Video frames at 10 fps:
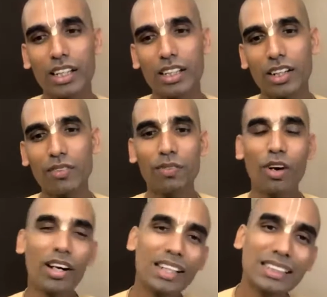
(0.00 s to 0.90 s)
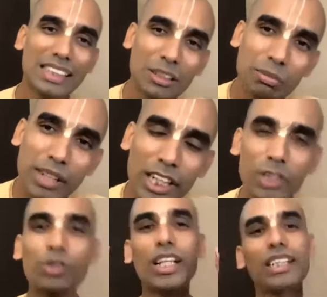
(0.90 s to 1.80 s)
Now, what does it mean
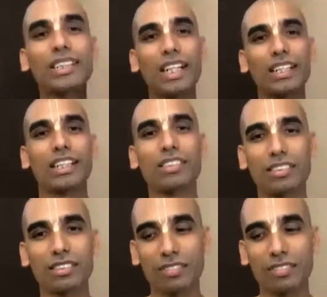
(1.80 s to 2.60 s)
to take shelter?